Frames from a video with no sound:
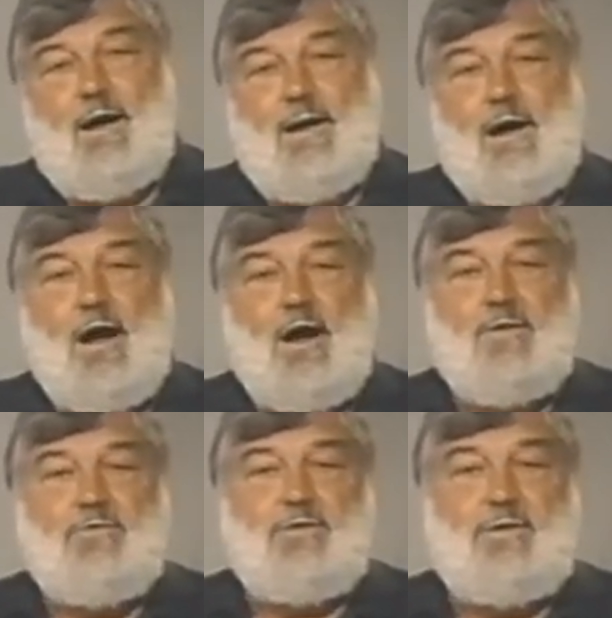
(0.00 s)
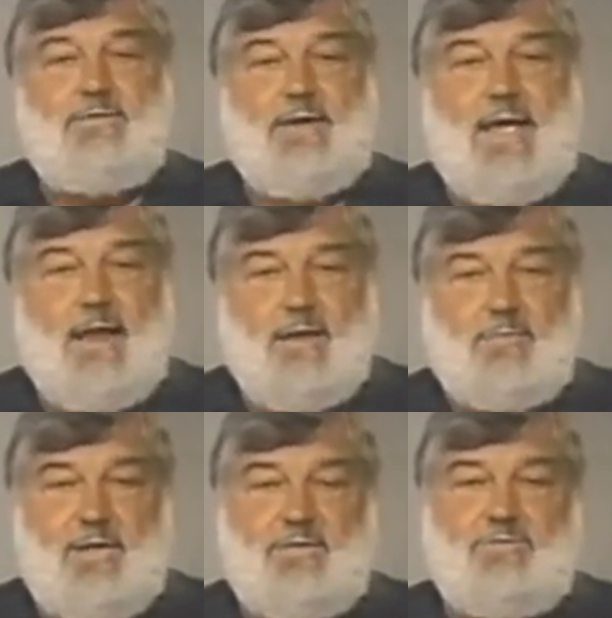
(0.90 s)
are the
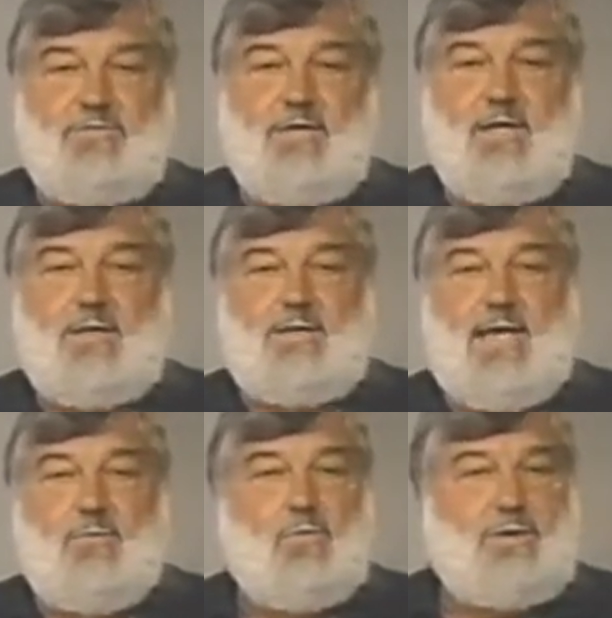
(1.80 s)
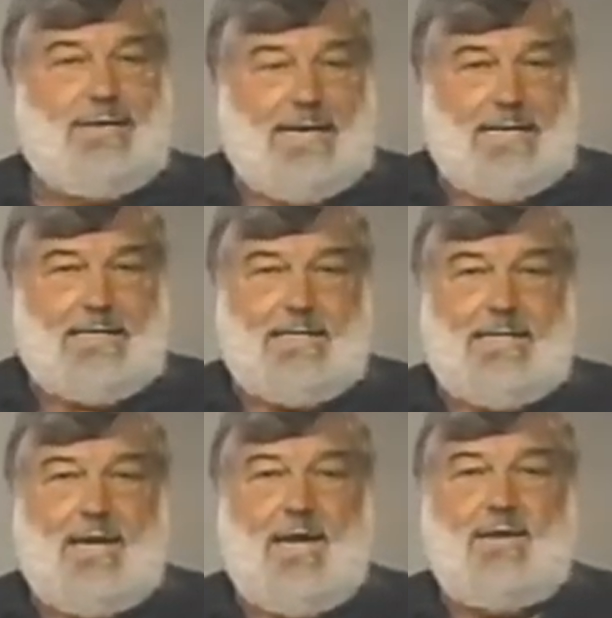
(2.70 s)
elements that would
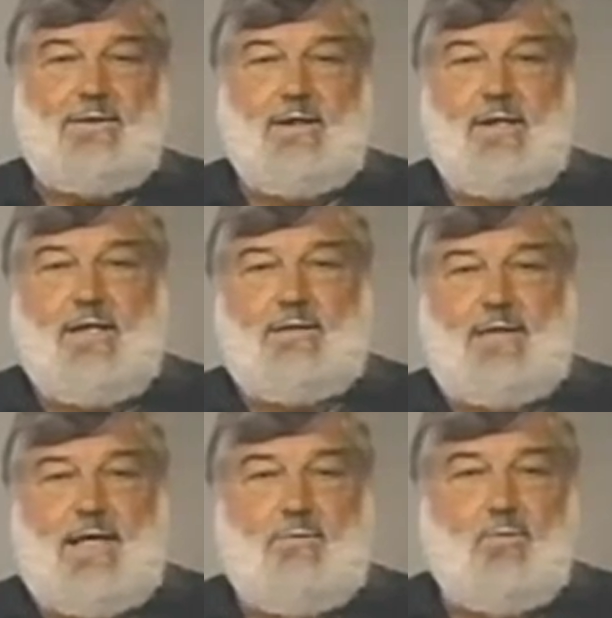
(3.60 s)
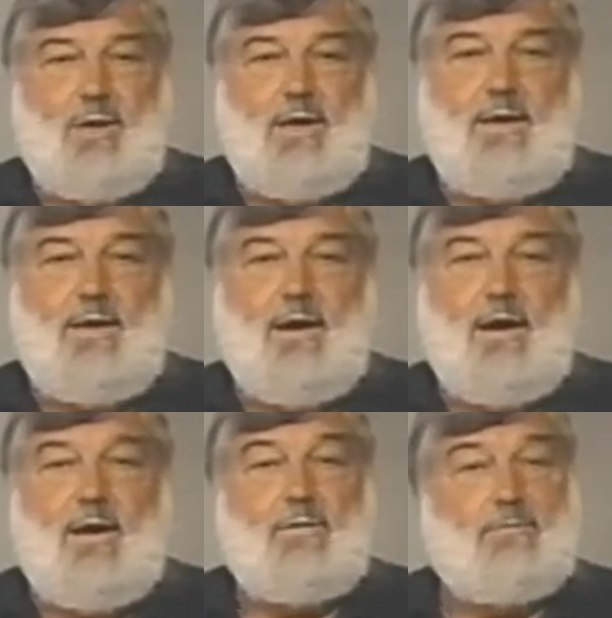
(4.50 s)
indicate that we
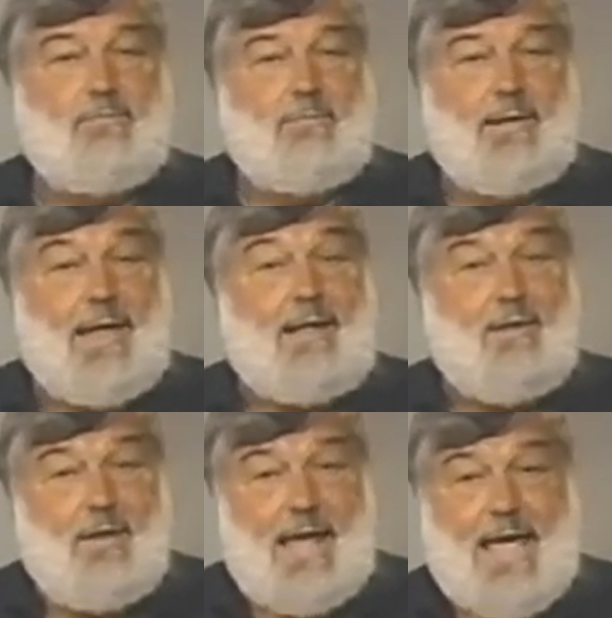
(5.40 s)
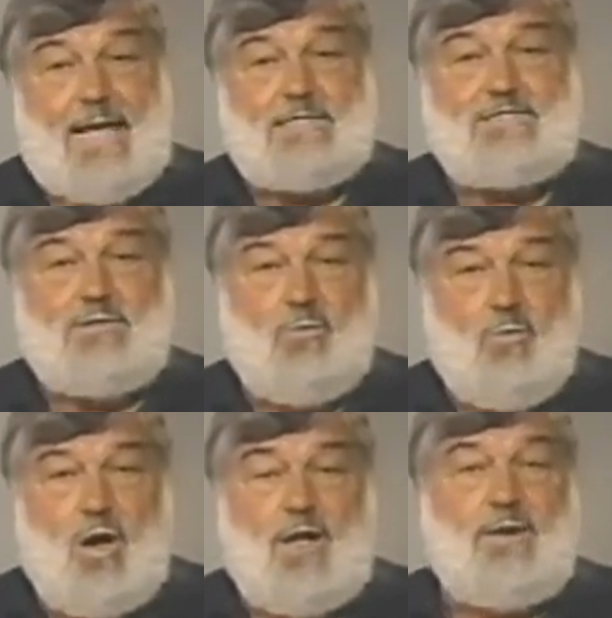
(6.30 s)
are a Class
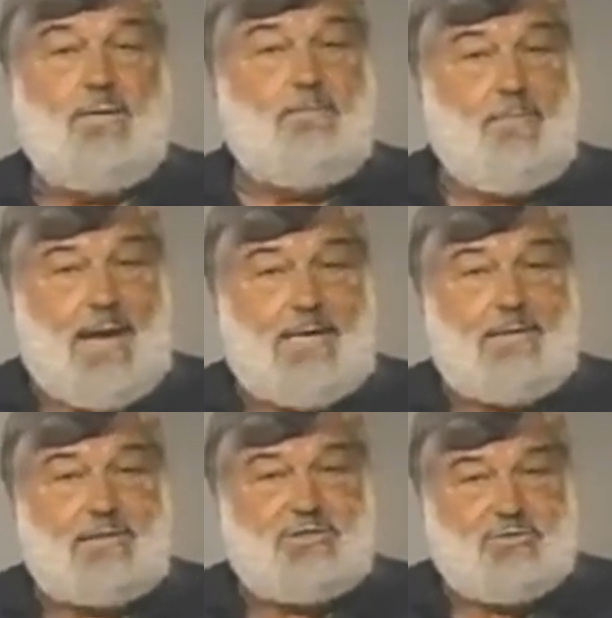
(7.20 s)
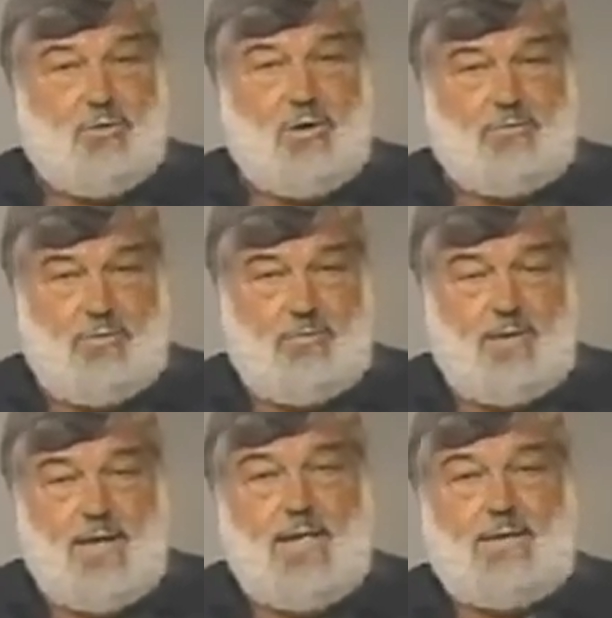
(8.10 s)
1 maintenance storeroom?
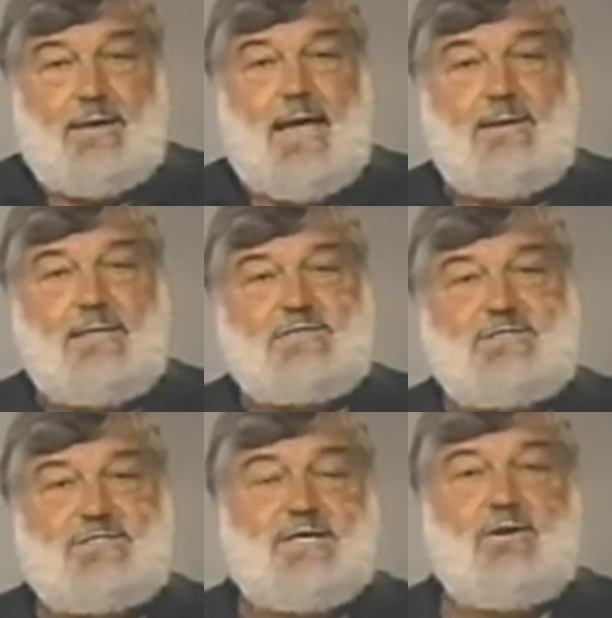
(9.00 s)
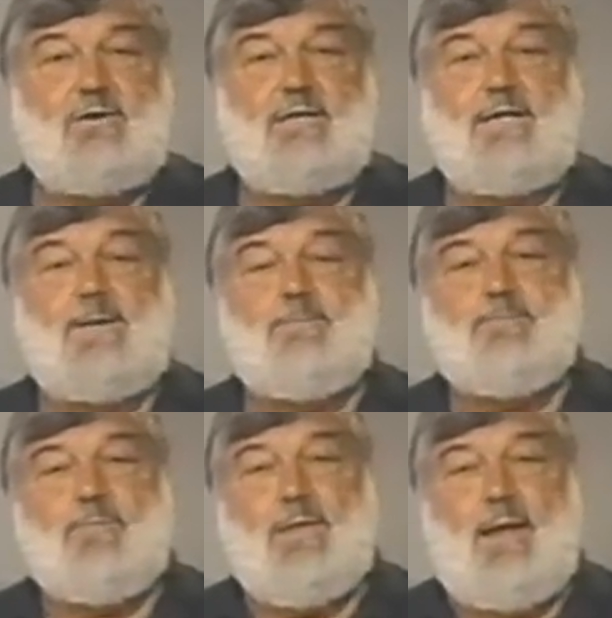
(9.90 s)
Not necessarily
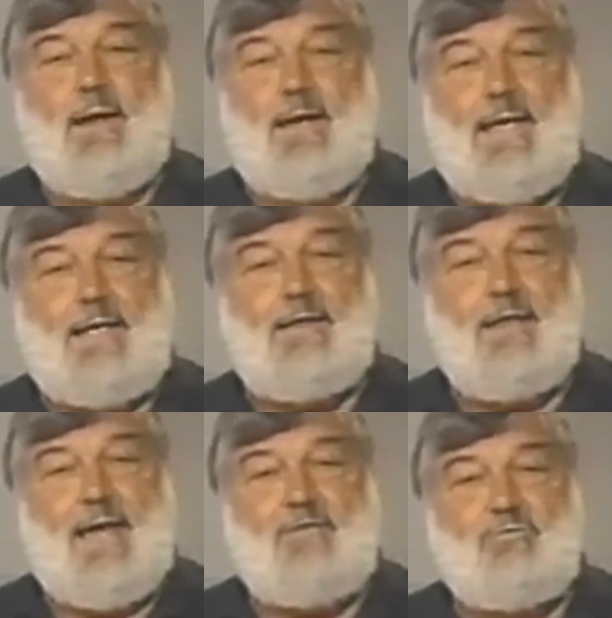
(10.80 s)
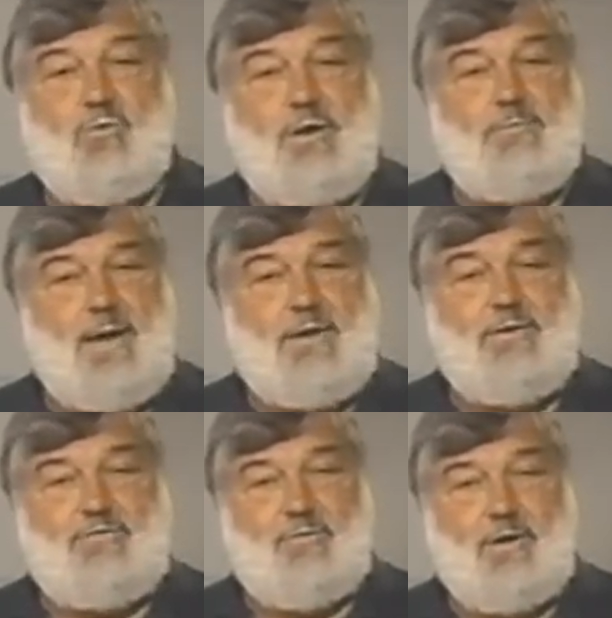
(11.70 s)
a Class 1
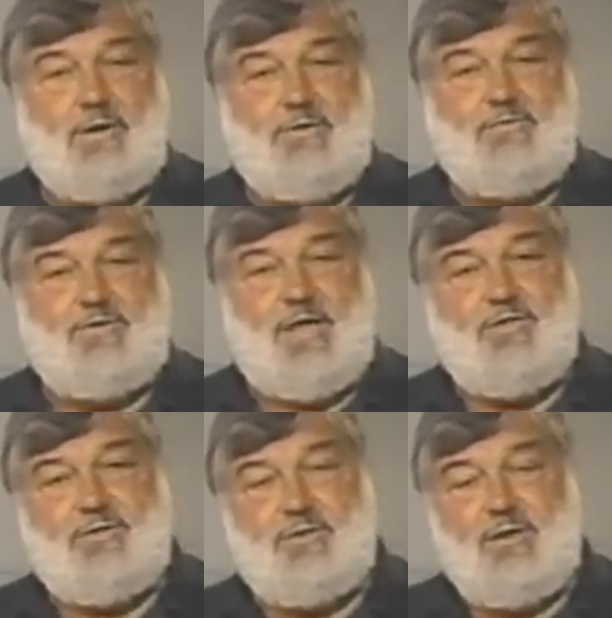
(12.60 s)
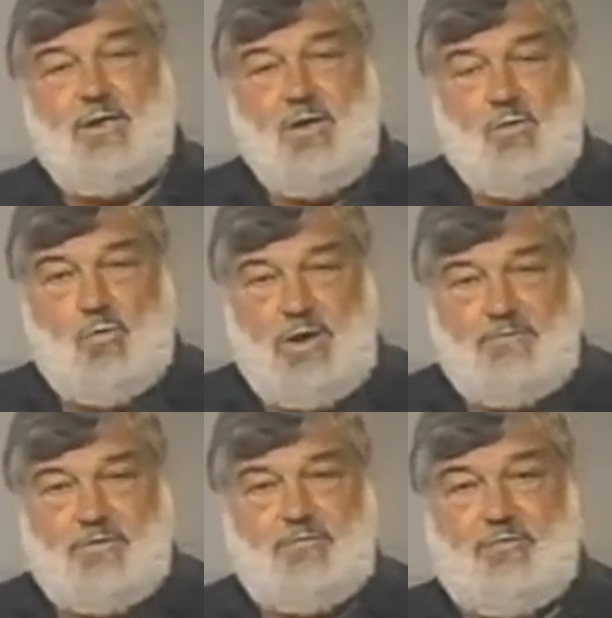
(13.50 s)
maintenance organization.
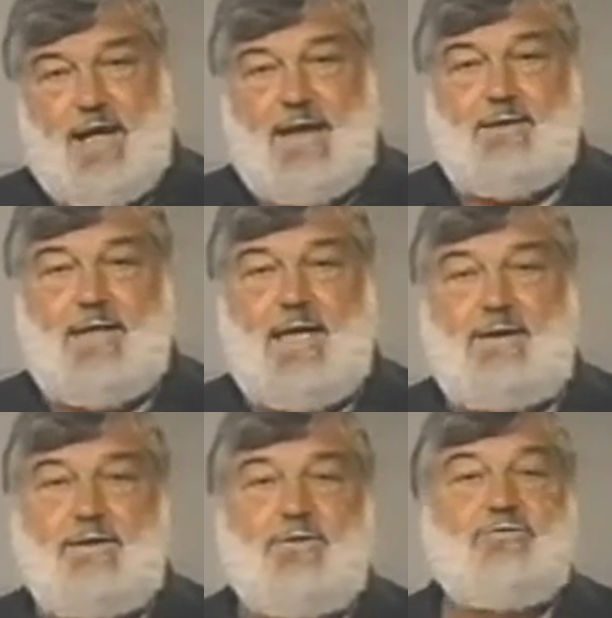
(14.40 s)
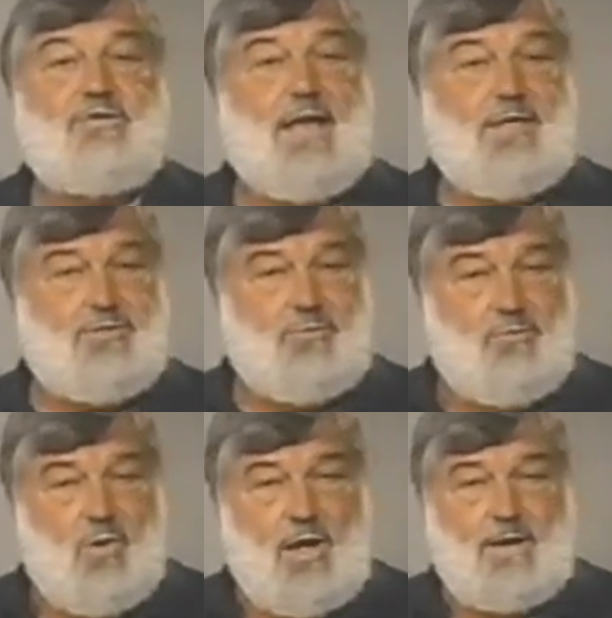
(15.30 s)
We've defined that in Section
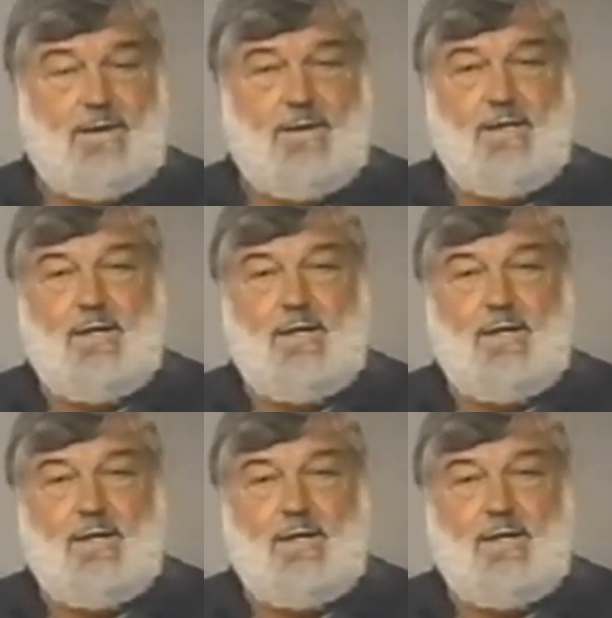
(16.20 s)
1.